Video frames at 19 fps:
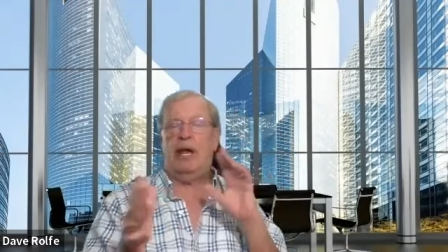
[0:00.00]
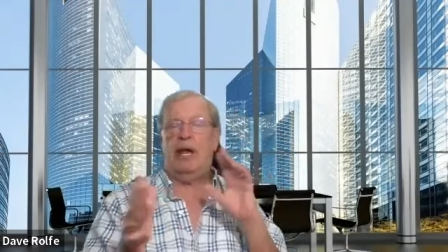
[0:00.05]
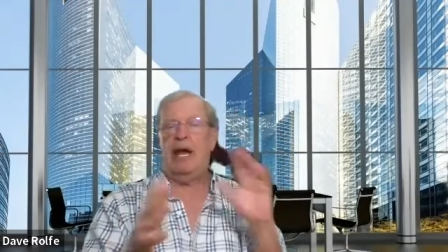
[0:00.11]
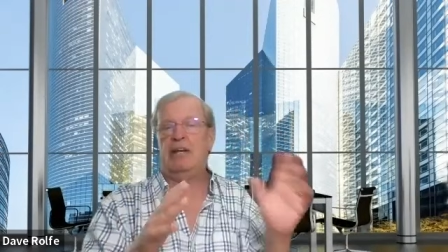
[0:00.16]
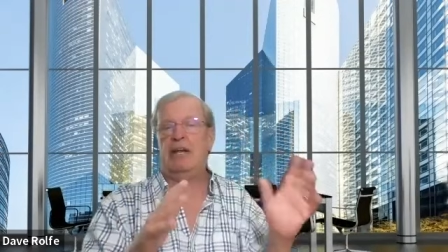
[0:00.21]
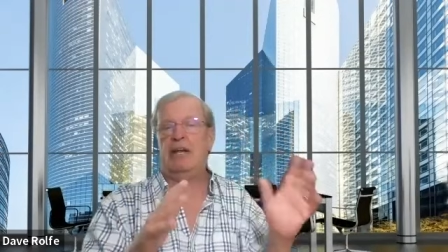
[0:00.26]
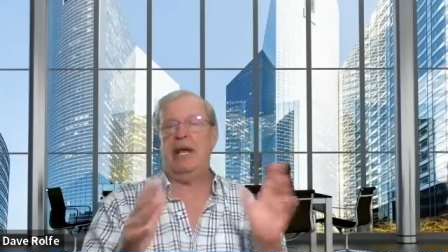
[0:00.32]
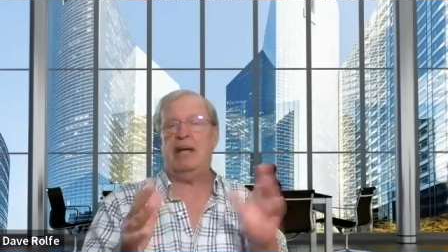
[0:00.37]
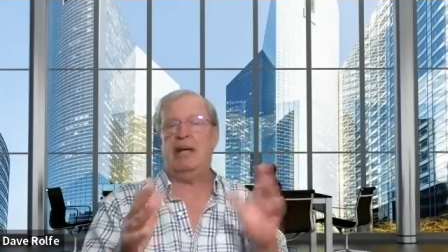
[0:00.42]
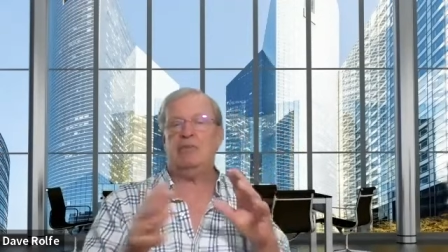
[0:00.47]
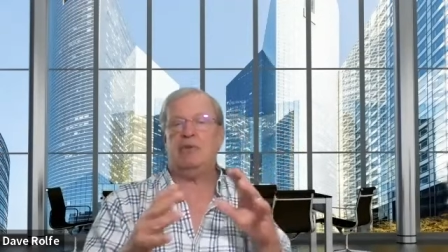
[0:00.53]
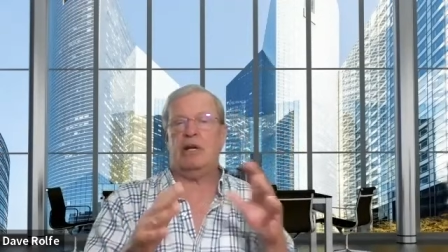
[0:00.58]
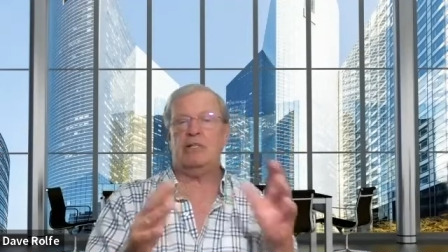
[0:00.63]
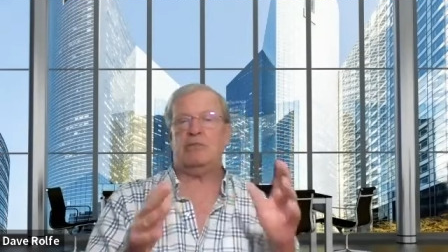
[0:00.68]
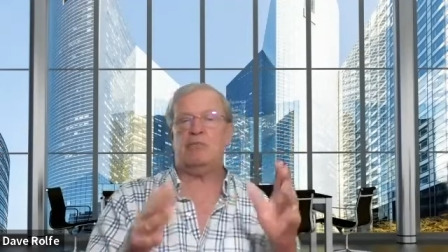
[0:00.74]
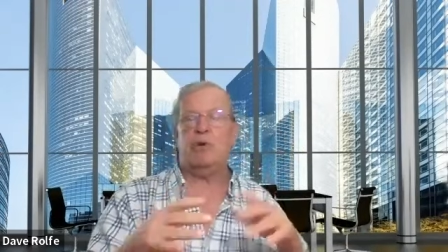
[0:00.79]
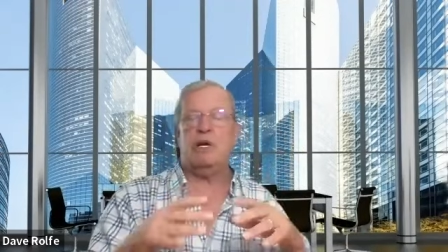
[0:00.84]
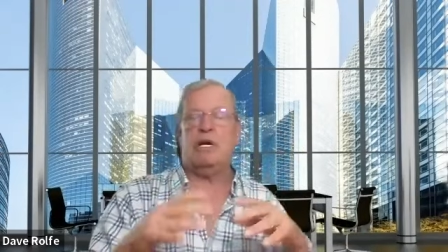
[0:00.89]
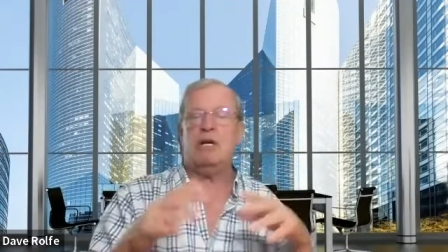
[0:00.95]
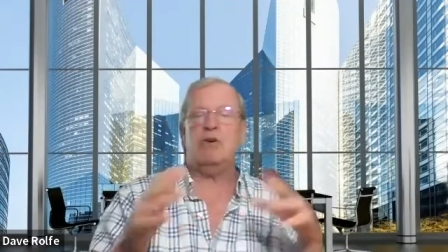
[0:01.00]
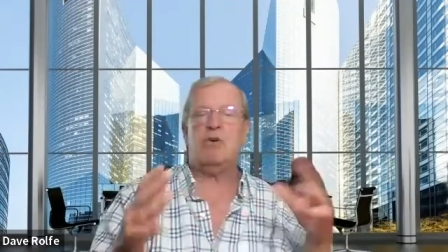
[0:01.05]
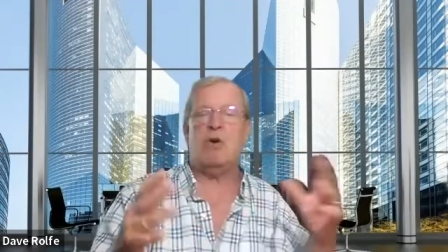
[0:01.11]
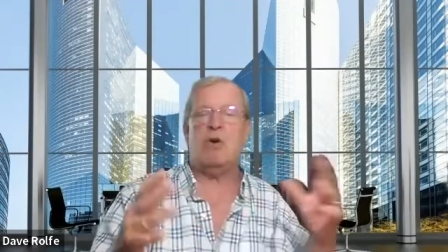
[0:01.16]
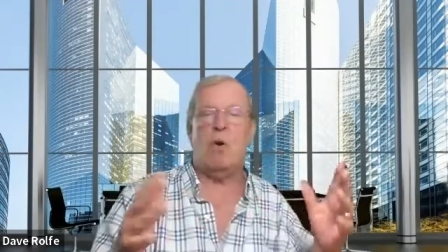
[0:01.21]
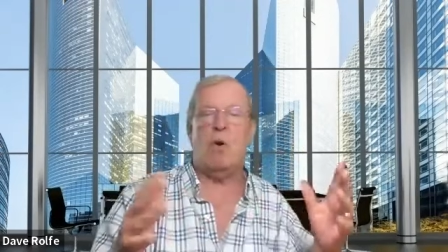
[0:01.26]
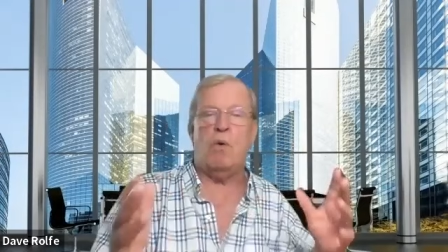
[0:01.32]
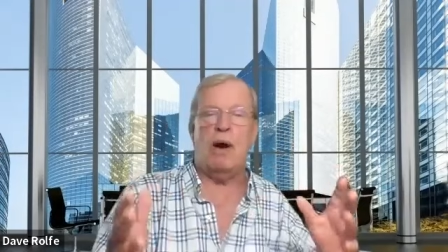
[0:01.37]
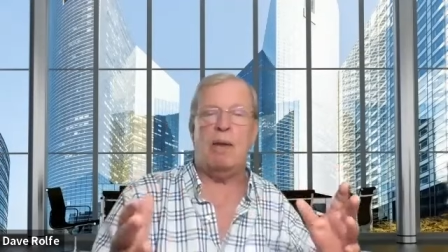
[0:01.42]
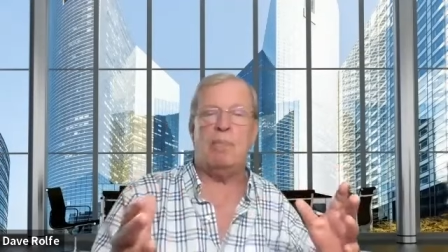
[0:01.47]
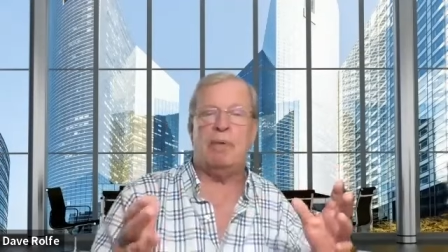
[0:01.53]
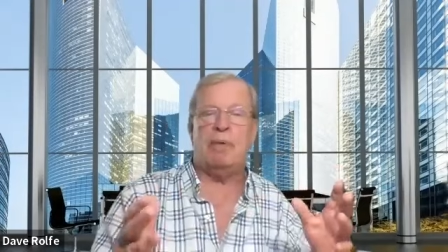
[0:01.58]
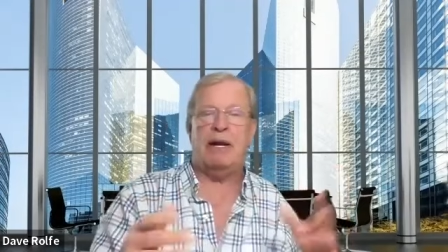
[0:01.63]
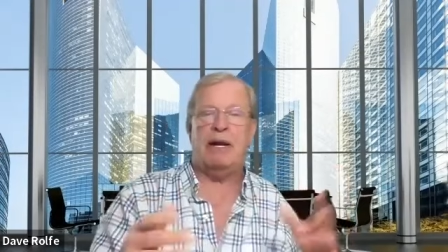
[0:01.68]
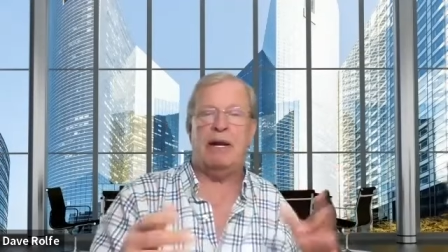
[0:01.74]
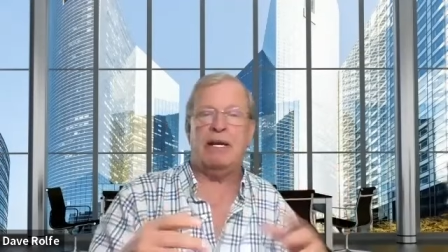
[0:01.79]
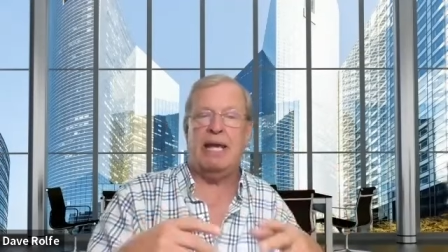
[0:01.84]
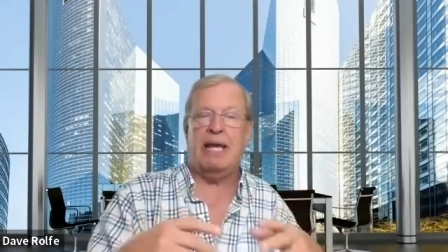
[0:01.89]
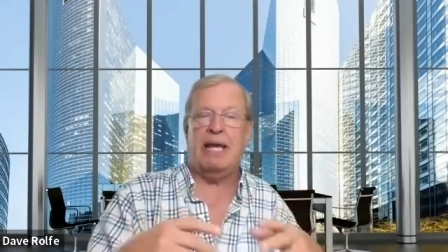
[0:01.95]
as, as, as we grow up
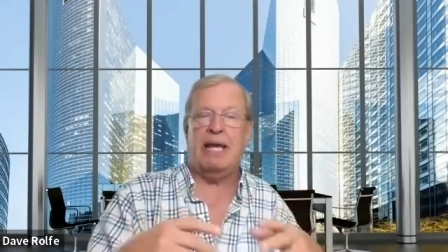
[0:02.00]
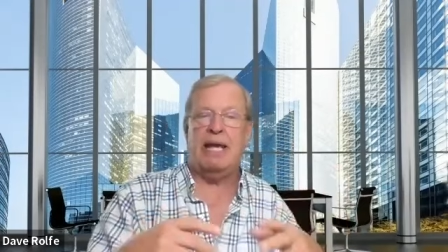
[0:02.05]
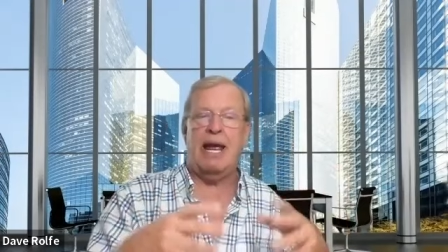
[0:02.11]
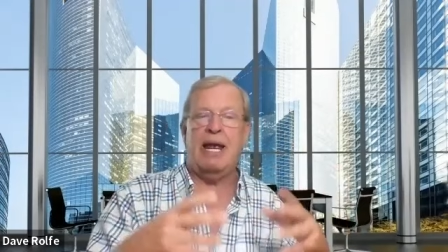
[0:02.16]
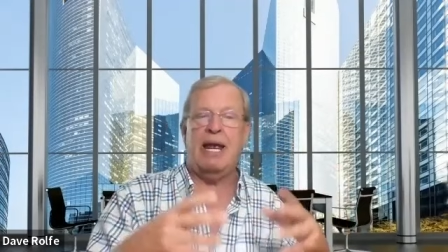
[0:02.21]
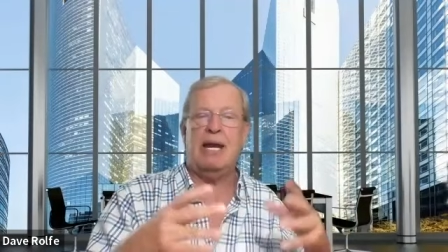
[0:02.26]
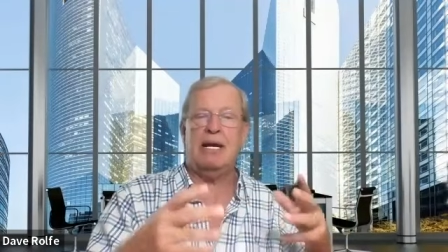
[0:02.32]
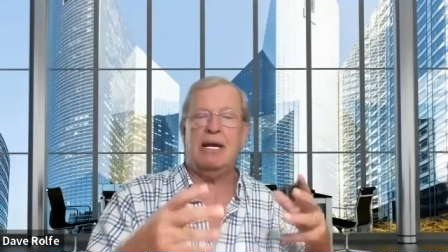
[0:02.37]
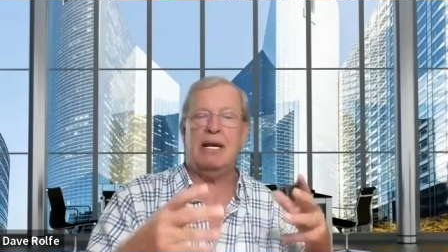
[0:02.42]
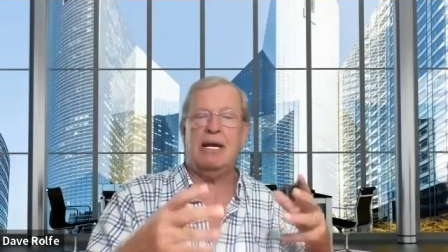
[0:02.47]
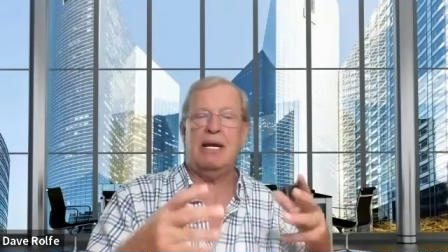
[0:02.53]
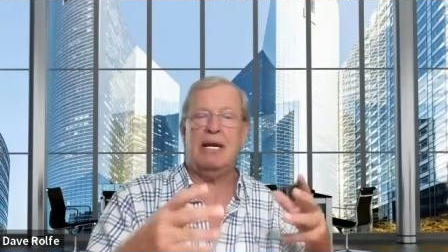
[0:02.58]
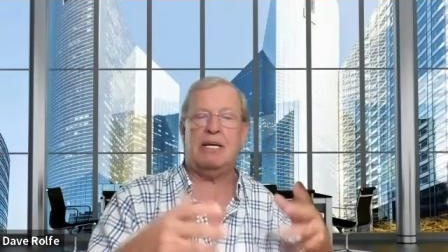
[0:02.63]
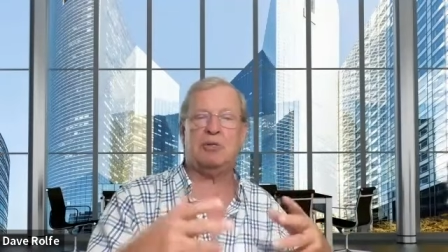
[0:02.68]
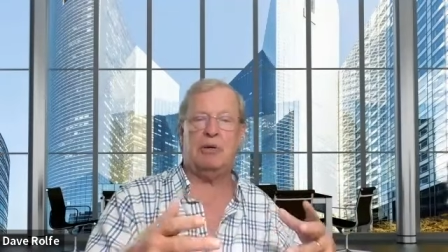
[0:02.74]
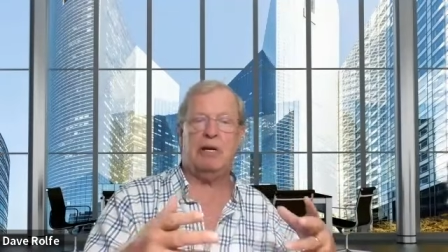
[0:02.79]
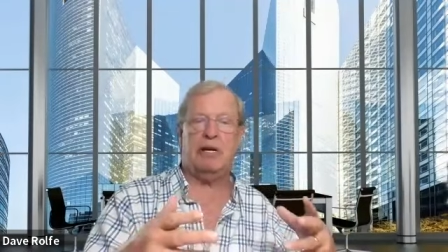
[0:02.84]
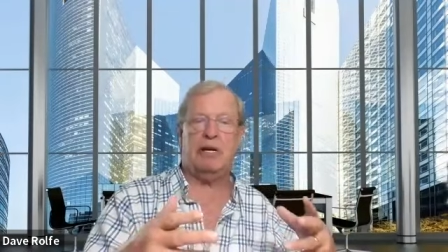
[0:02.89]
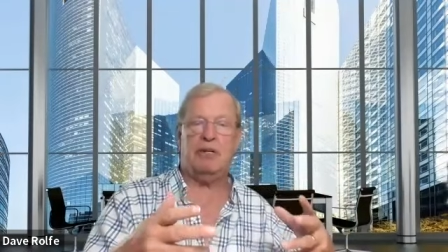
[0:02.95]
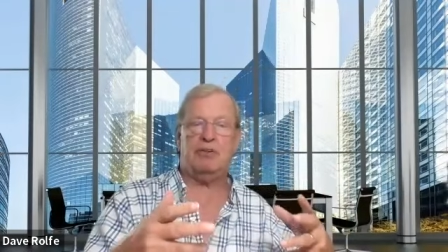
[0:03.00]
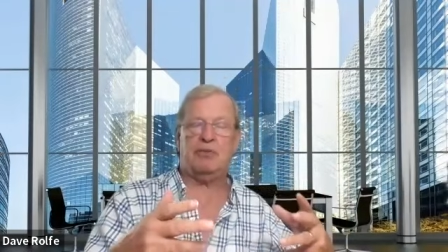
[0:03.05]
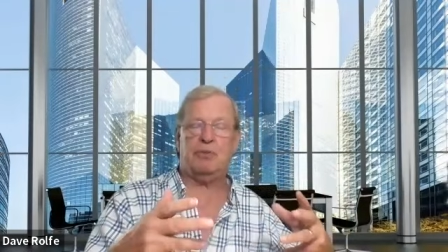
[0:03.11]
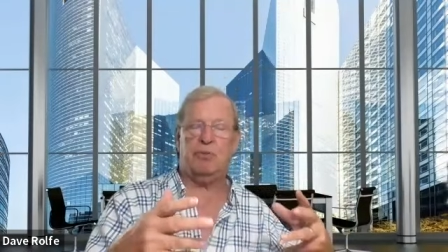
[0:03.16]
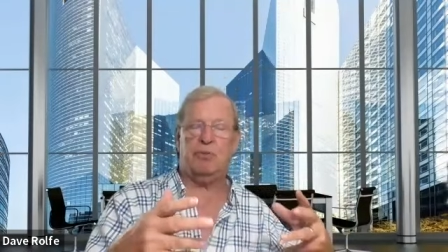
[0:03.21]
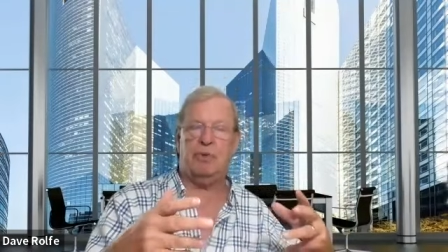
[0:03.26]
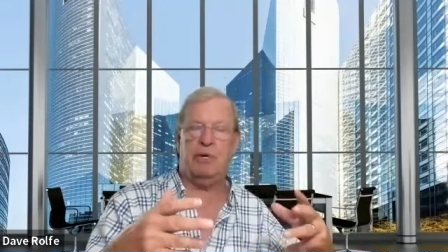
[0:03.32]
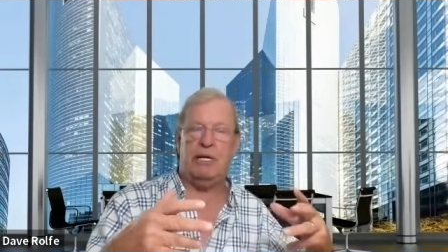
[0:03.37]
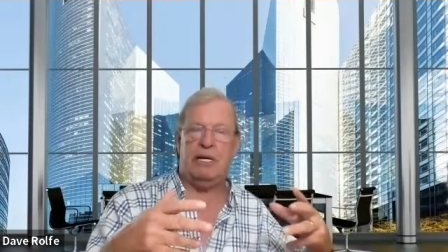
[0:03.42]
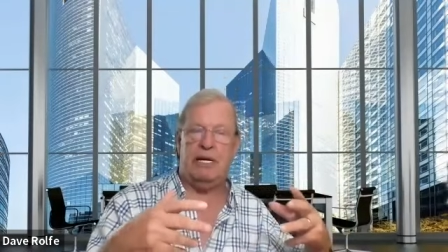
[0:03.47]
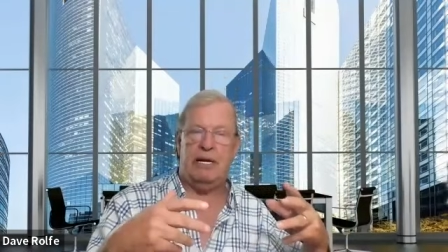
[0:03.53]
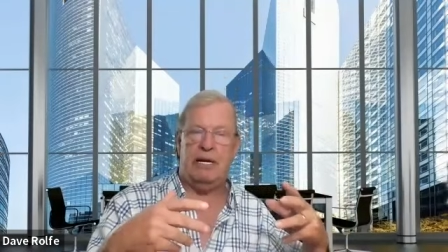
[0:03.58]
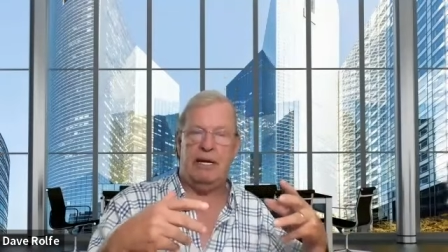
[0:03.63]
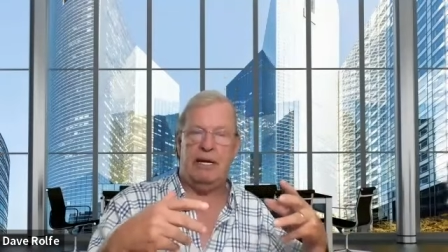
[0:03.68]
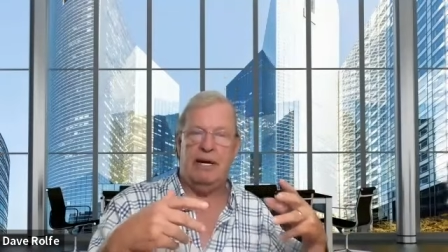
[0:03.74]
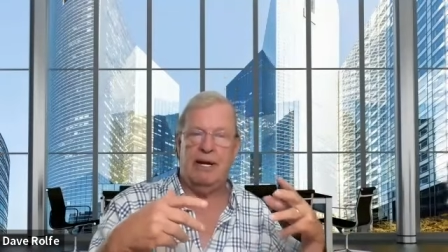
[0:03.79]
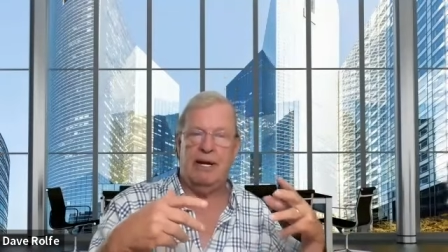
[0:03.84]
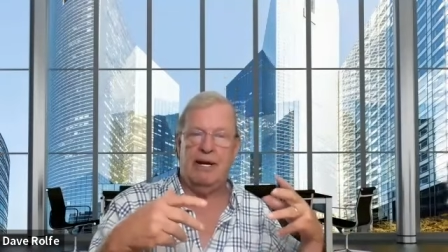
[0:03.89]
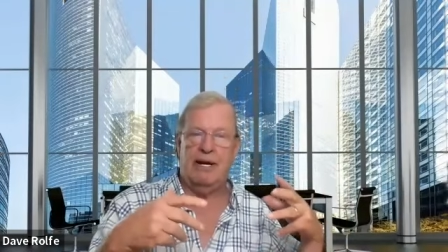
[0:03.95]
and gain experience
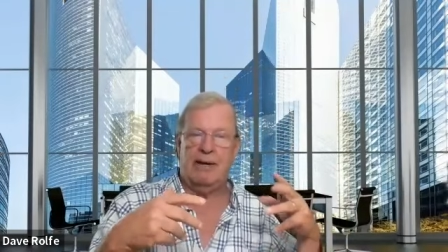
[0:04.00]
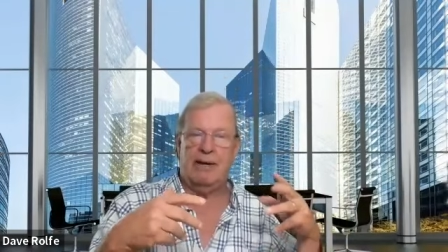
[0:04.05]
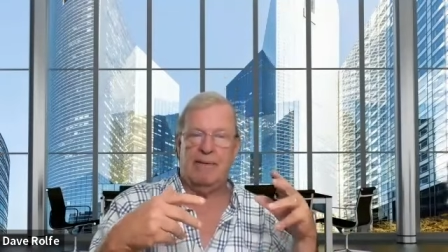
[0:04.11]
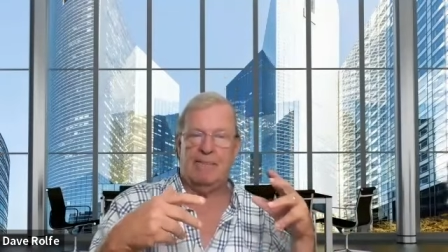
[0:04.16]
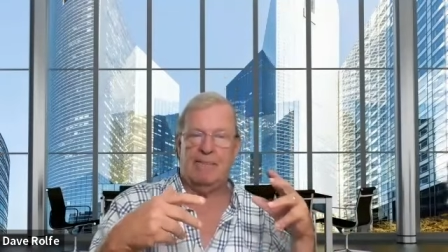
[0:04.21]
we